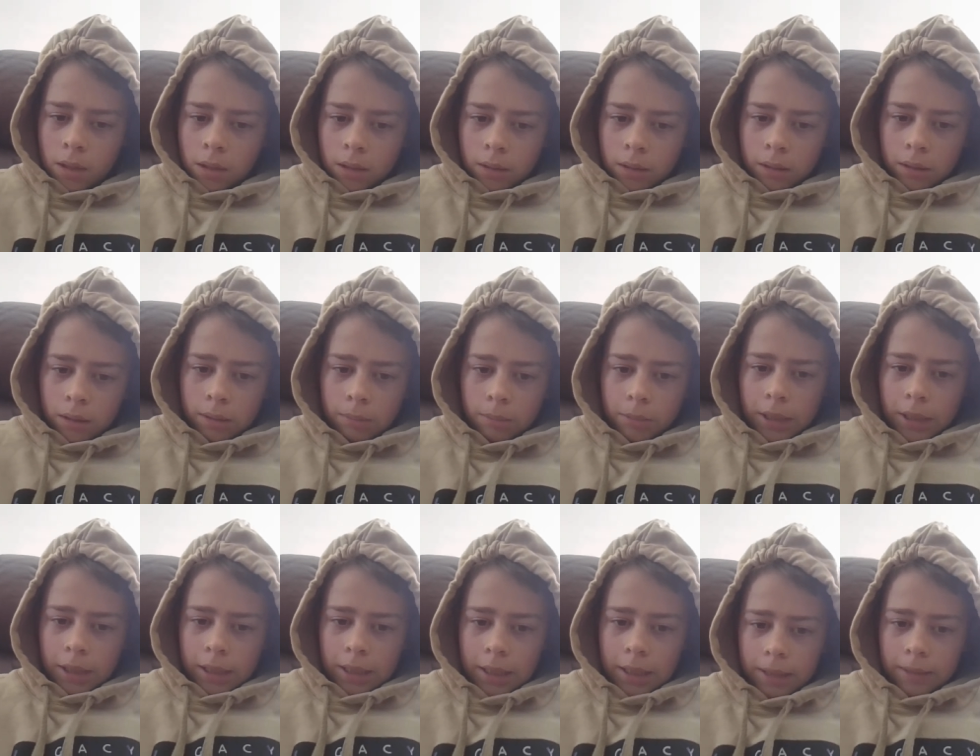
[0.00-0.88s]
Then we
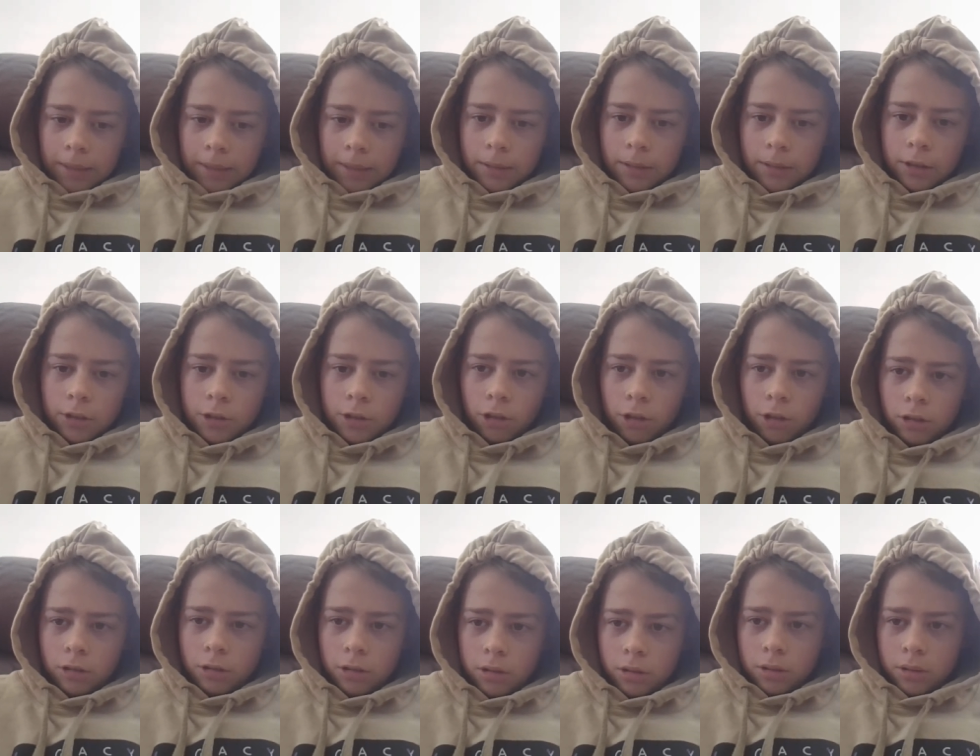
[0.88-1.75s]
had the
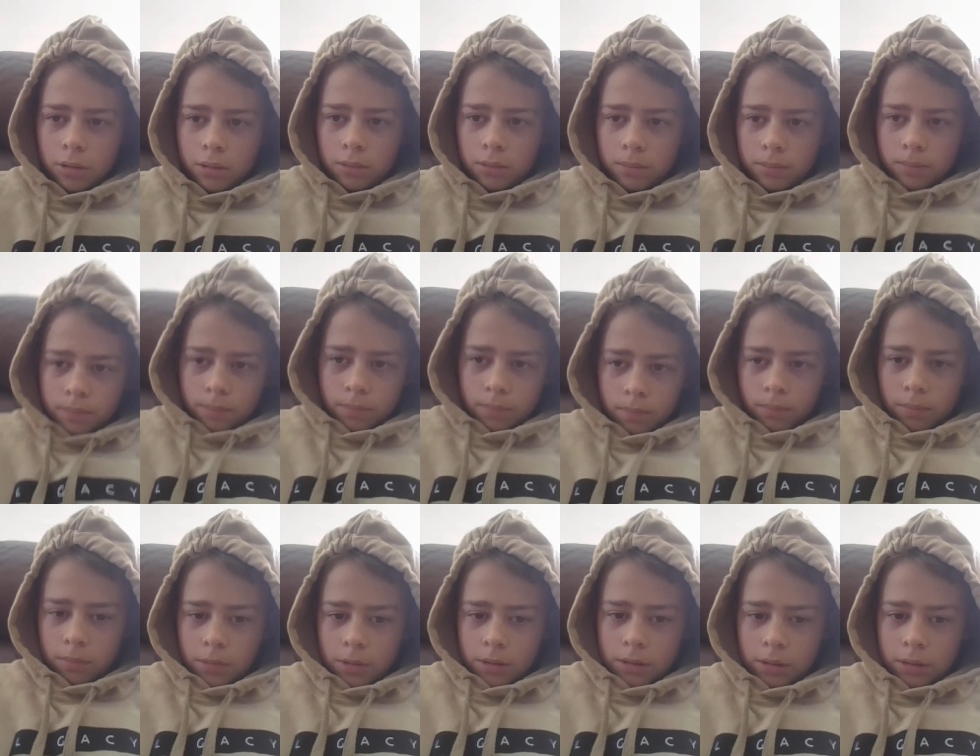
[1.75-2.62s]
Dogs,
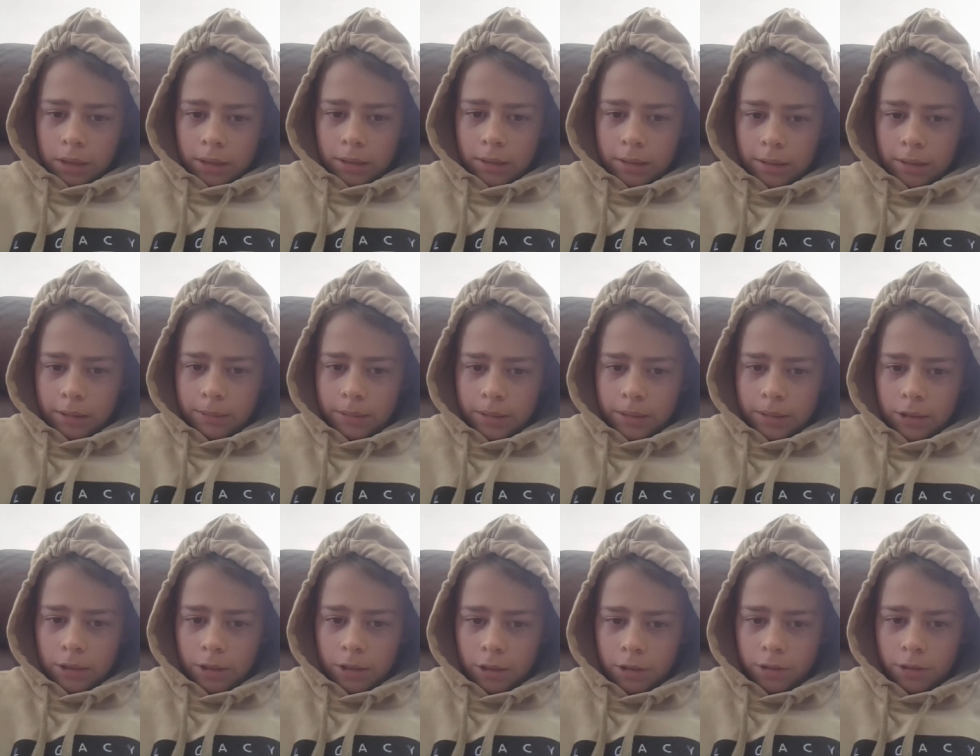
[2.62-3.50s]
and there was
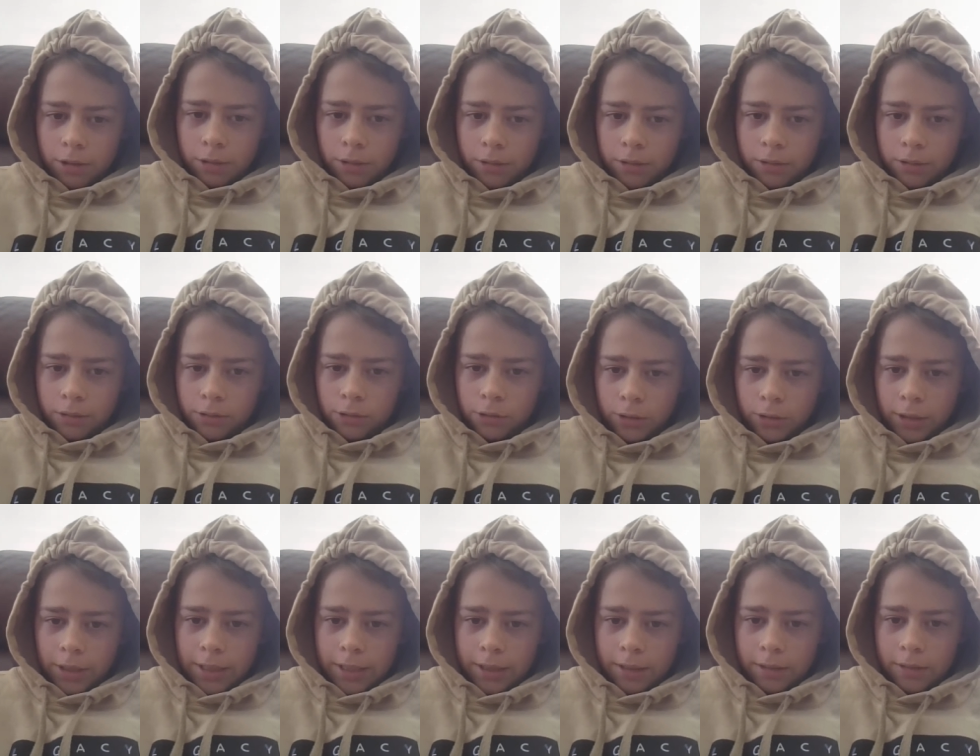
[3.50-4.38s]
no
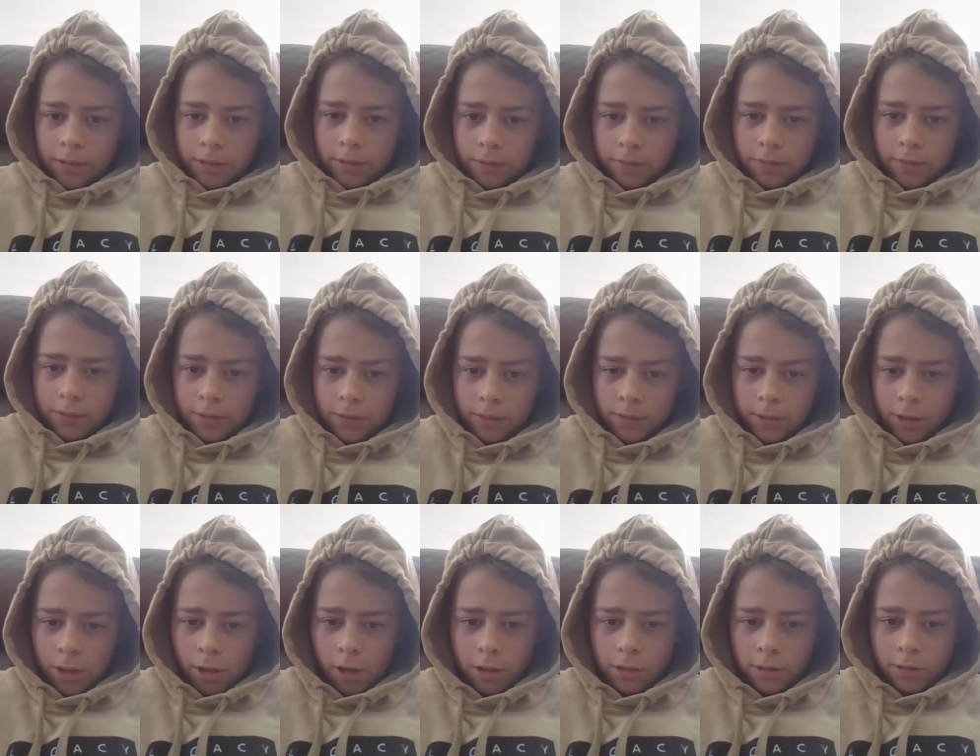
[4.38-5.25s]
drought for the
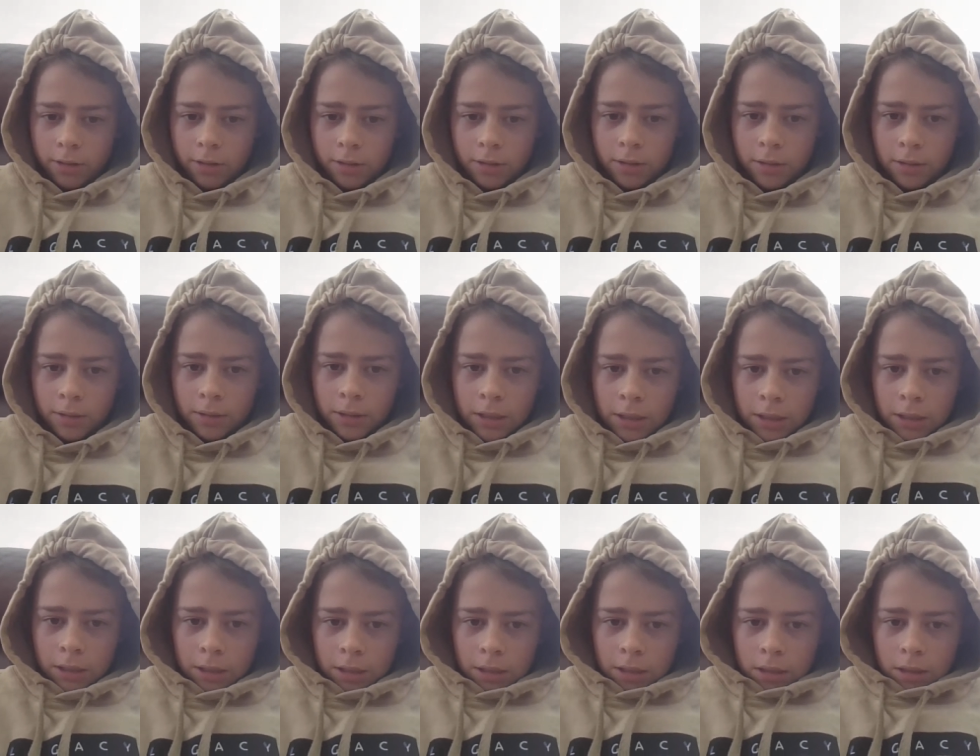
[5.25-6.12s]
Dons.
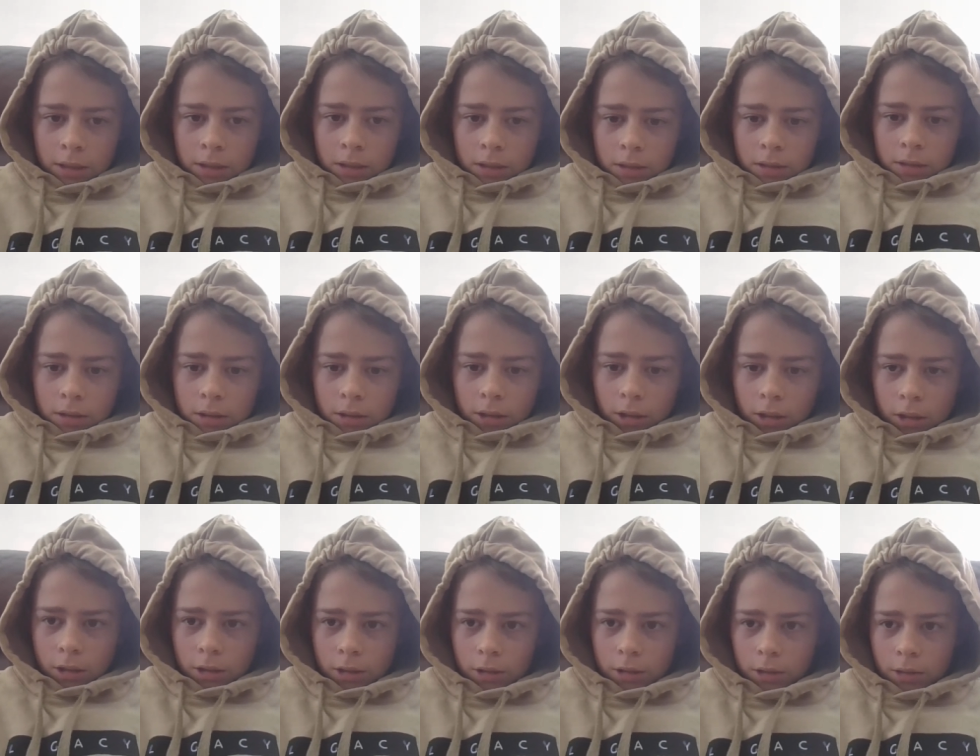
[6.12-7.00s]

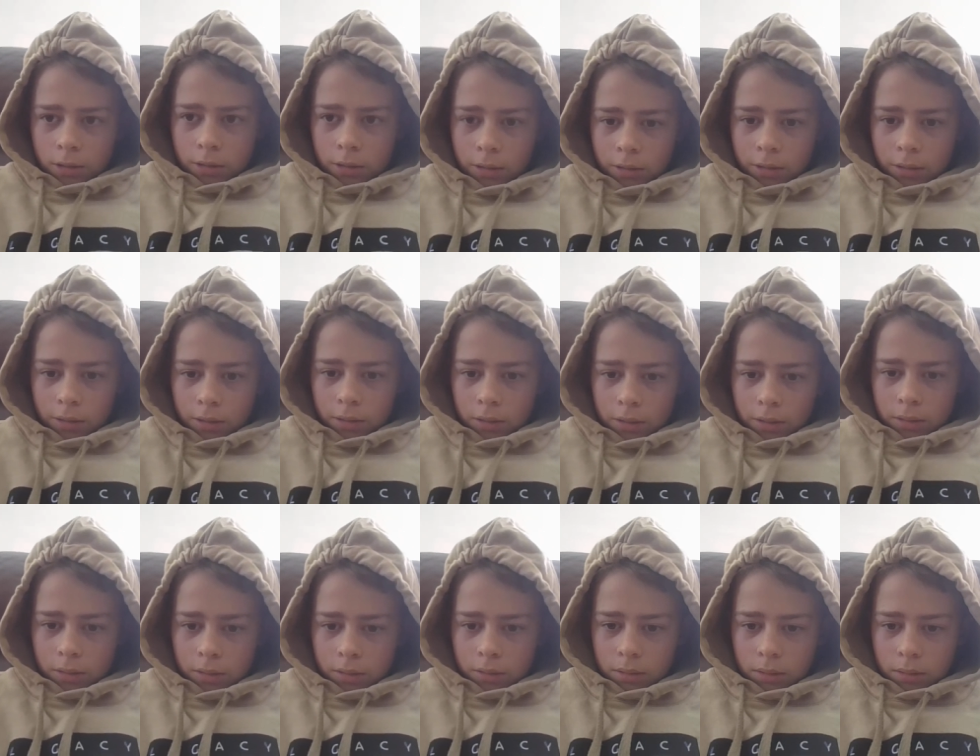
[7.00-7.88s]
So,
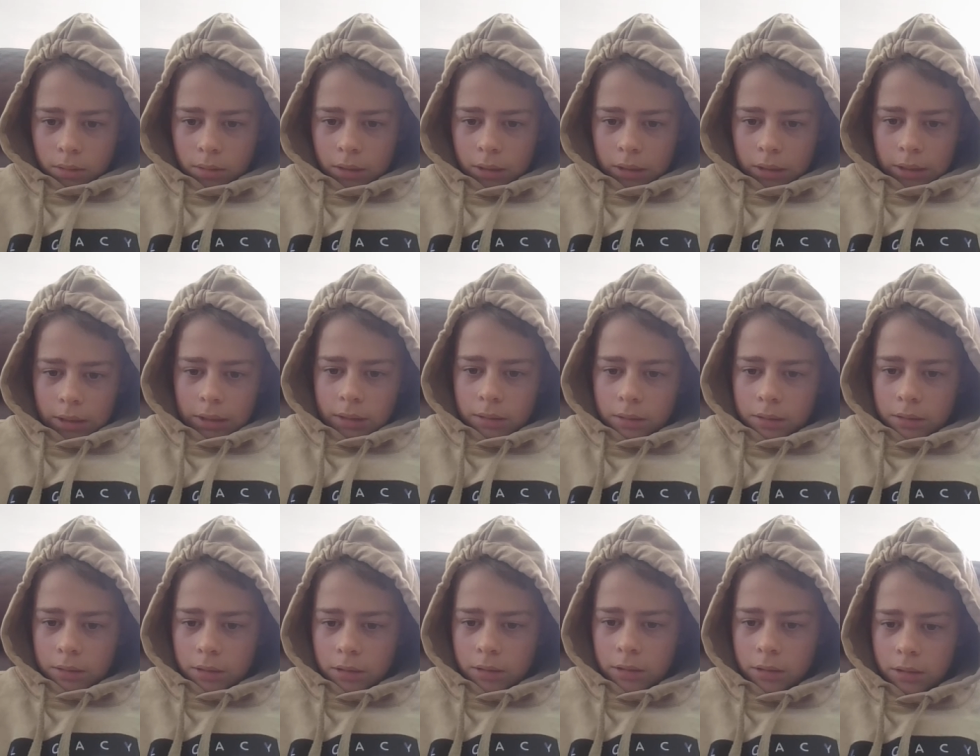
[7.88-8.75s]
yeah,
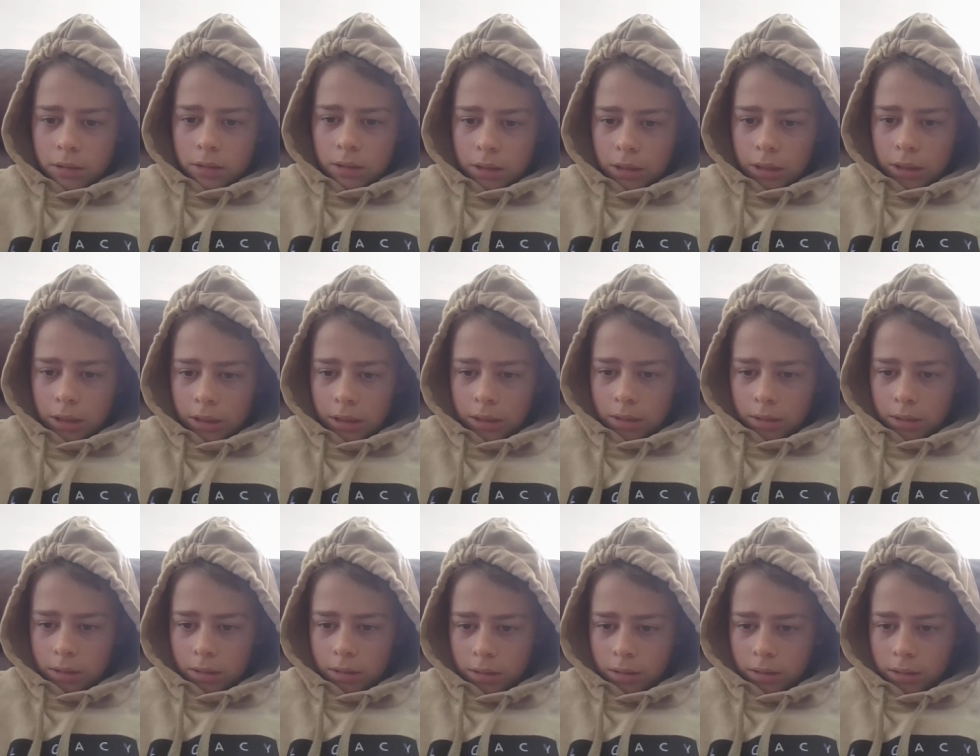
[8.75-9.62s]
let's just
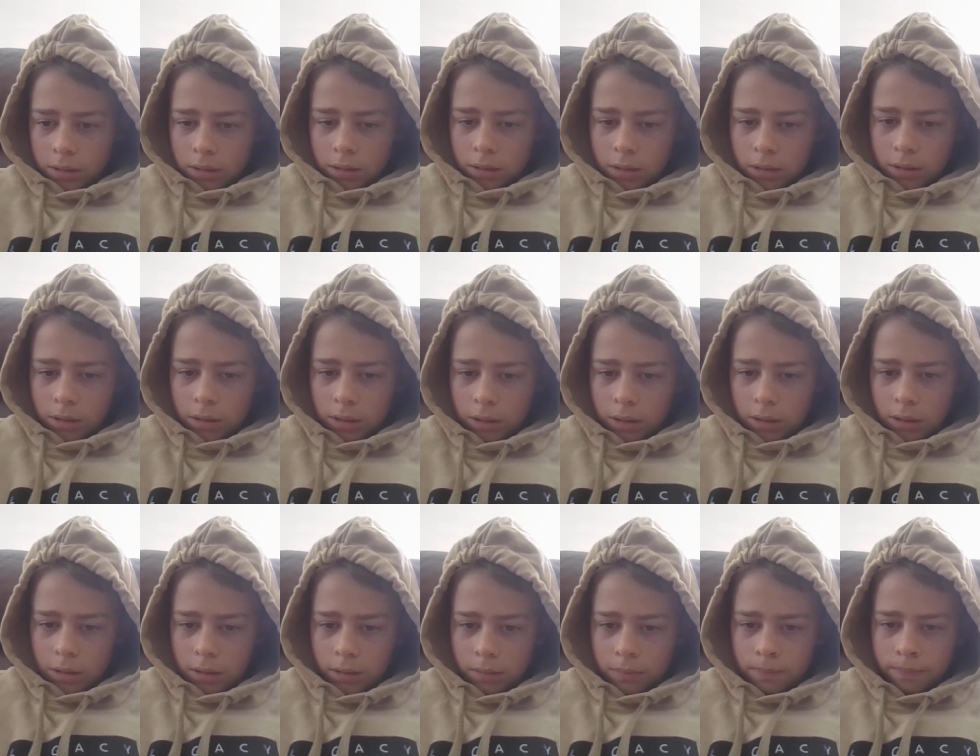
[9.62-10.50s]
get into the,
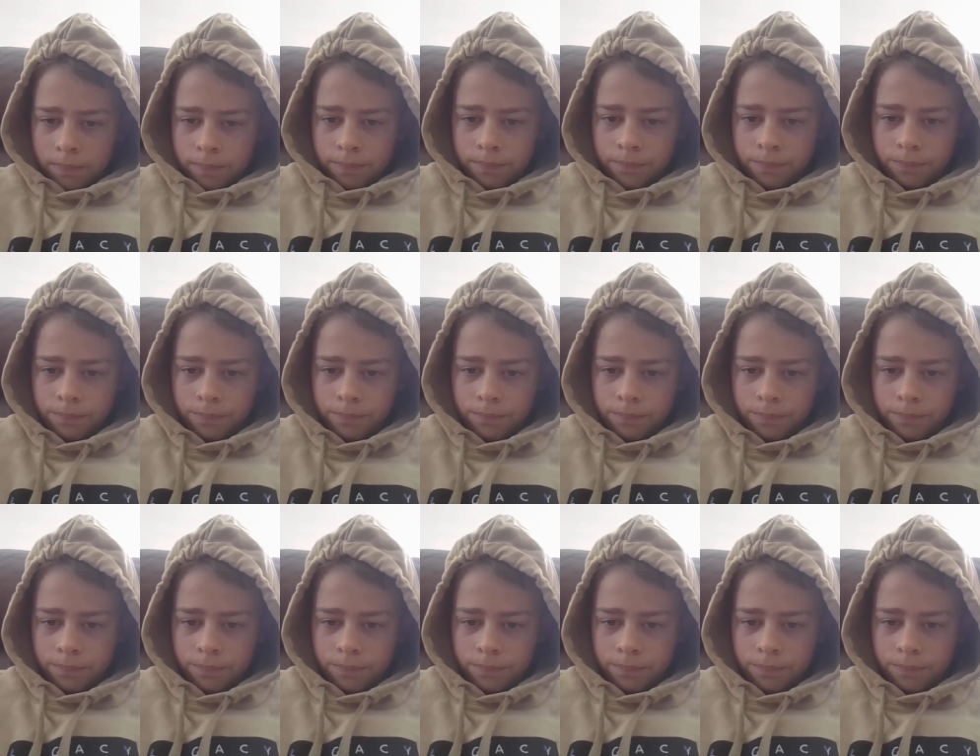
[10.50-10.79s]
um,